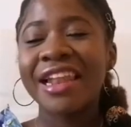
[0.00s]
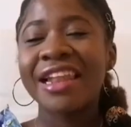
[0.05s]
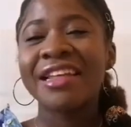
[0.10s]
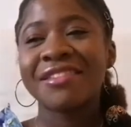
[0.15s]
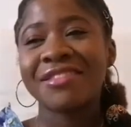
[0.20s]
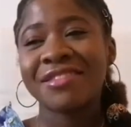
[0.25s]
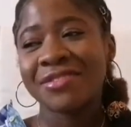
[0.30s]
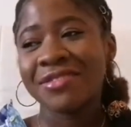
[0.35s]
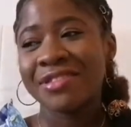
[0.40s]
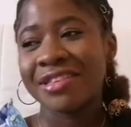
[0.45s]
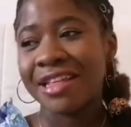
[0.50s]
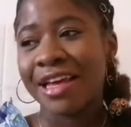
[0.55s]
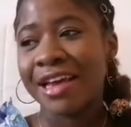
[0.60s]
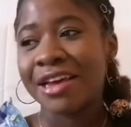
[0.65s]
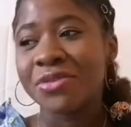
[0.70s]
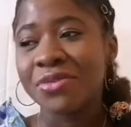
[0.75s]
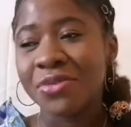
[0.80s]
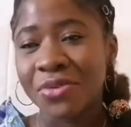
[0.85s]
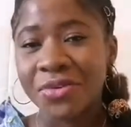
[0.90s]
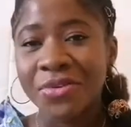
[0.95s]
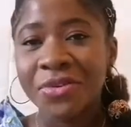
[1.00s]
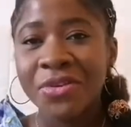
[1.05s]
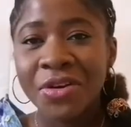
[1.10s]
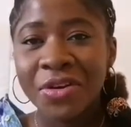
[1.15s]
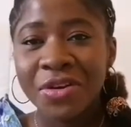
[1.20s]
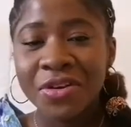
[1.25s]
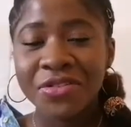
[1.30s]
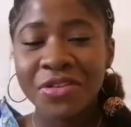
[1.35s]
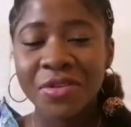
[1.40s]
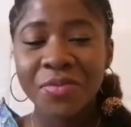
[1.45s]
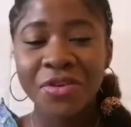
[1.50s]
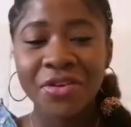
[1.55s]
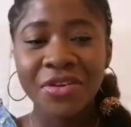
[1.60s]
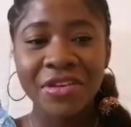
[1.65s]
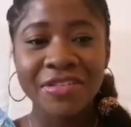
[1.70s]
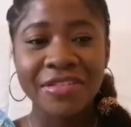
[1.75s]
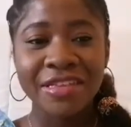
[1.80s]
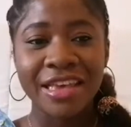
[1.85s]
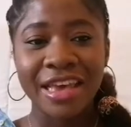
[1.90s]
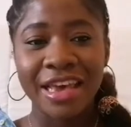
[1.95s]
Little did I know. So
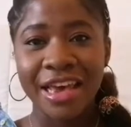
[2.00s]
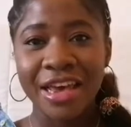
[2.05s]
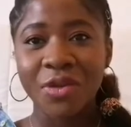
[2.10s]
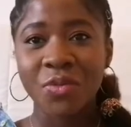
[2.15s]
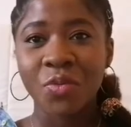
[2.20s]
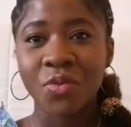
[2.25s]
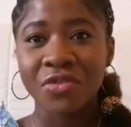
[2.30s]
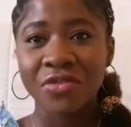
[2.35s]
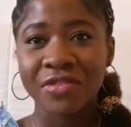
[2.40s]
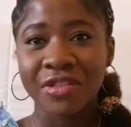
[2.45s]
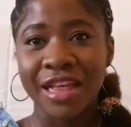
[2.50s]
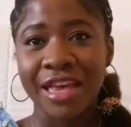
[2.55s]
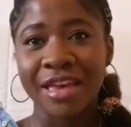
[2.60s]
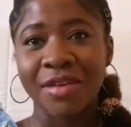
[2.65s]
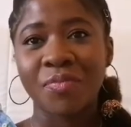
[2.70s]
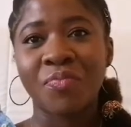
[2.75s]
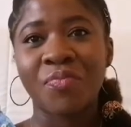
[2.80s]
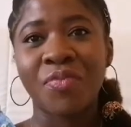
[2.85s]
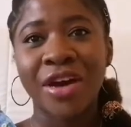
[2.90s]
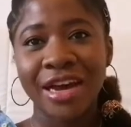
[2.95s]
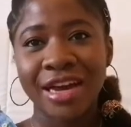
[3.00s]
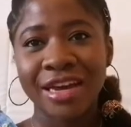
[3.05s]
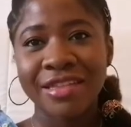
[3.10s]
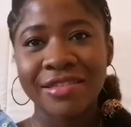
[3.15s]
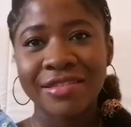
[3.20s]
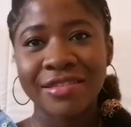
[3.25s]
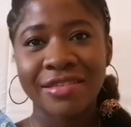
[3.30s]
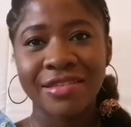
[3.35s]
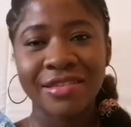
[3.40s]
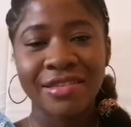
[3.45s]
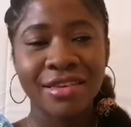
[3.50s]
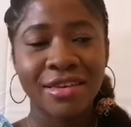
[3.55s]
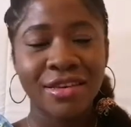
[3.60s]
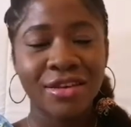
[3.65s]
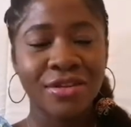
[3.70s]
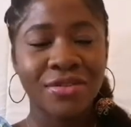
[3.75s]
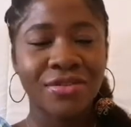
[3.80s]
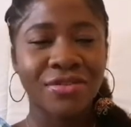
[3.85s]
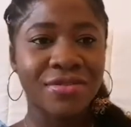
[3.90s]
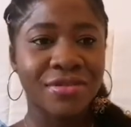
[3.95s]
because the hen was like backed
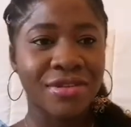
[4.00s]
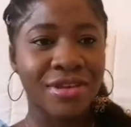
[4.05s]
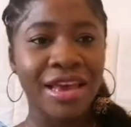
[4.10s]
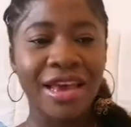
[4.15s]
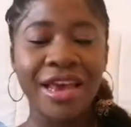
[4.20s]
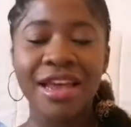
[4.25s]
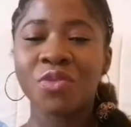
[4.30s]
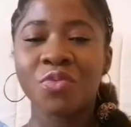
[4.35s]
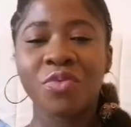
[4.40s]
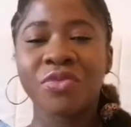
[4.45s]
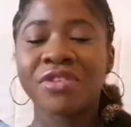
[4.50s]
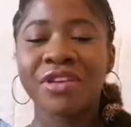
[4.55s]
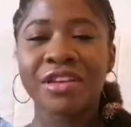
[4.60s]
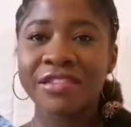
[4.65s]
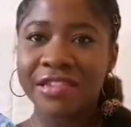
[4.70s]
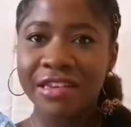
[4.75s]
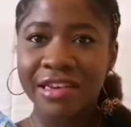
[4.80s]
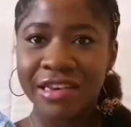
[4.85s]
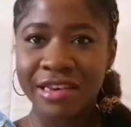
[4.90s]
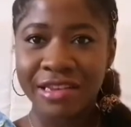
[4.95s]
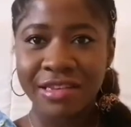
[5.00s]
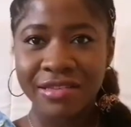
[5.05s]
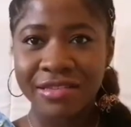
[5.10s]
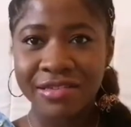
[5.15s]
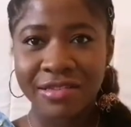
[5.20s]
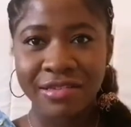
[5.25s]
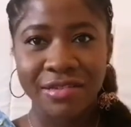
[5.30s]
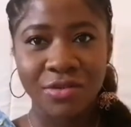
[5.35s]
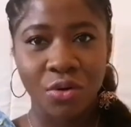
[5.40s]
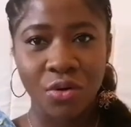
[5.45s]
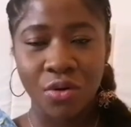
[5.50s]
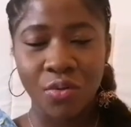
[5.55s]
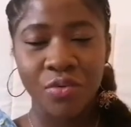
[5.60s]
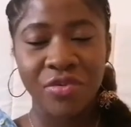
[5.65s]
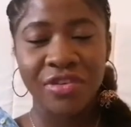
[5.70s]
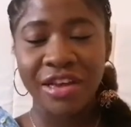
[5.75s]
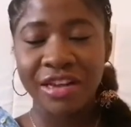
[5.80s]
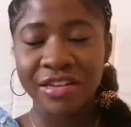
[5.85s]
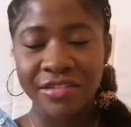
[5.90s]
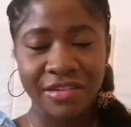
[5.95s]
to the end with her chickens or
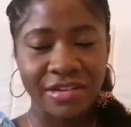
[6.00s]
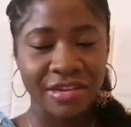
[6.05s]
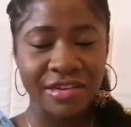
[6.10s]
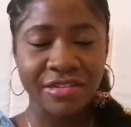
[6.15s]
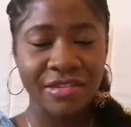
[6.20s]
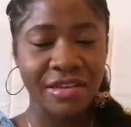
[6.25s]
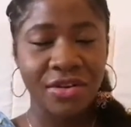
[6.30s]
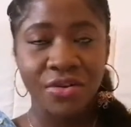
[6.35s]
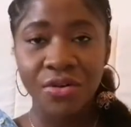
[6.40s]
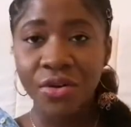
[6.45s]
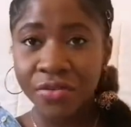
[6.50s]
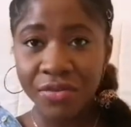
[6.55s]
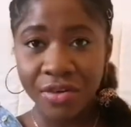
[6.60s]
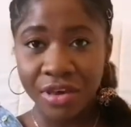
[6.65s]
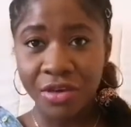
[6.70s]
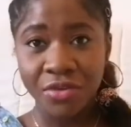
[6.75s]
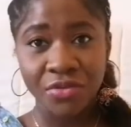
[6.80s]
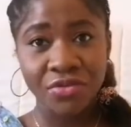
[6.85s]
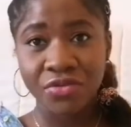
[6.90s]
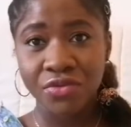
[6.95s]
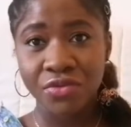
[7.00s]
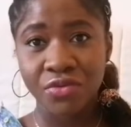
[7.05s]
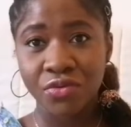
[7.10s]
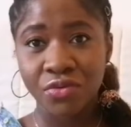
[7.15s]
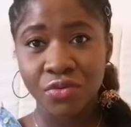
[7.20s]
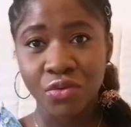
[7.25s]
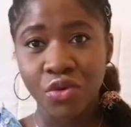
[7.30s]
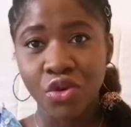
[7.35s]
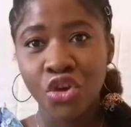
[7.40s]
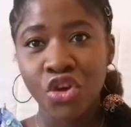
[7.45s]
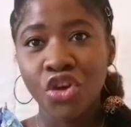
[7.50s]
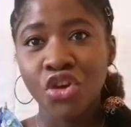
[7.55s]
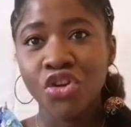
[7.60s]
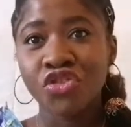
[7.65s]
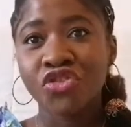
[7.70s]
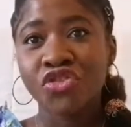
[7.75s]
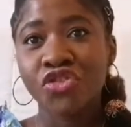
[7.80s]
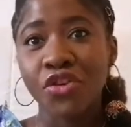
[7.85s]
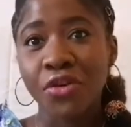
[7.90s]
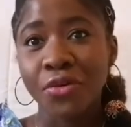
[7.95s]
with her chicks and nothing else to do,
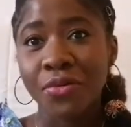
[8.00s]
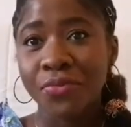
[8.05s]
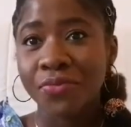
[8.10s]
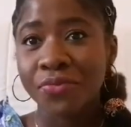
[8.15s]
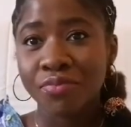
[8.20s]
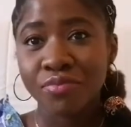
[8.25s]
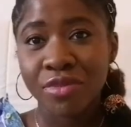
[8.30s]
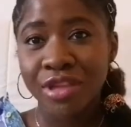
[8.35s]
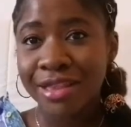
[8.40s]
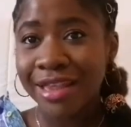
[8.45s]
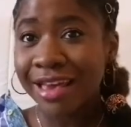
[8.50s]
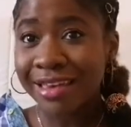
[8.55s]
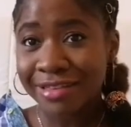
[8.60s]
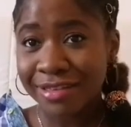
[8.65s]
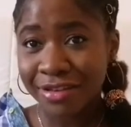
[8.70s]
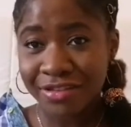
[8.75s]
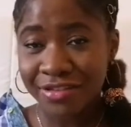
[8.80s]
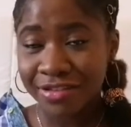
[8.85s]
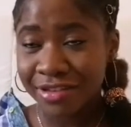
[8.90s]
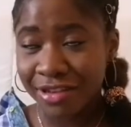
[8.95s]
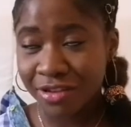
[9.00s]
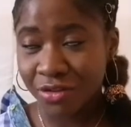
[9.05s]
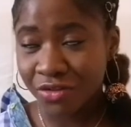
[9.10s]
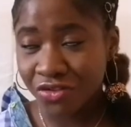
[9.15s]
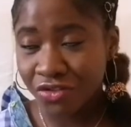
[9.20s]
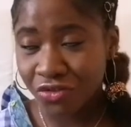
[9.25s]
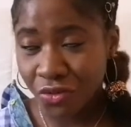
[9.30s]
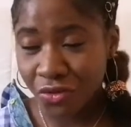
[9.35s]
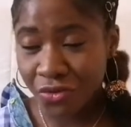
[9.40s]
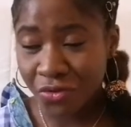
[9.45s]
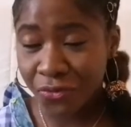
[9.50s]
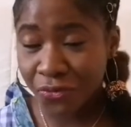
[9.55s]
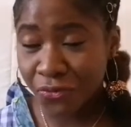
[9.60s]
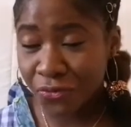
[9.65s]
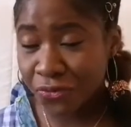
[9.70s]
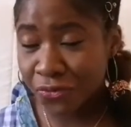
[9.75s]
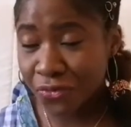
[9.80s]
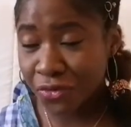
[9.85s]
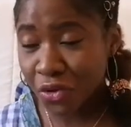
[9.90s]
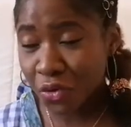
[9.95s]
she the next thing she did, she just
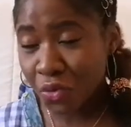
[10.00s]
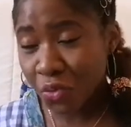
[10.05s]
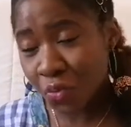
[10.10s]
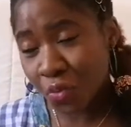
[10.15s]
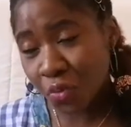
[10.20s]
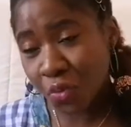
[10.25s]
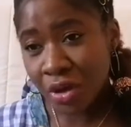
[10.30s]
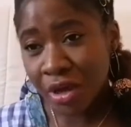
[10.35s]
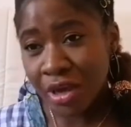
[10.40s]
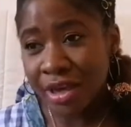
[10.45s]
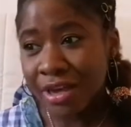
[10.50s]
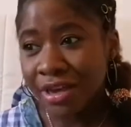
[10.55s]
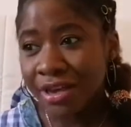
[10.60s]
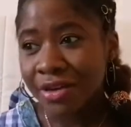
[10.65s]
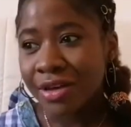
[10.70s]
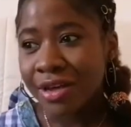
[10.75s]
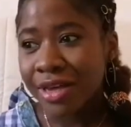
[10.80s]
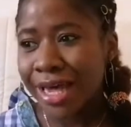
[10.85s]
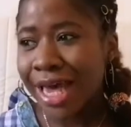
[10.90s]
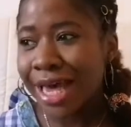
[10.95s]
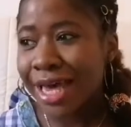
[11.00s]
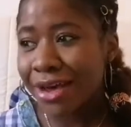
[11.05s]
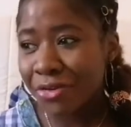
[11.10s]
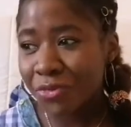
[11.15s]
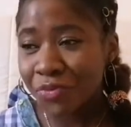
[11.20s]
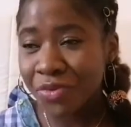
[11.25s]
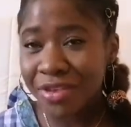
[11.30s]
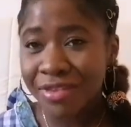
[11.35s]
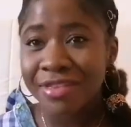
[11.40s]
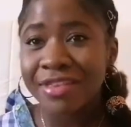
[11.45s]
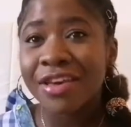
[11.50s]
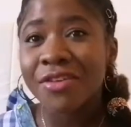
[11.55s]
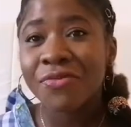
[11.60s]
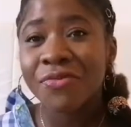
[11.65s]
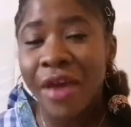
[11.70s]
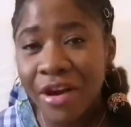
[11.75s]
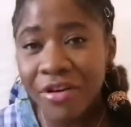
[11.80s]
flew with a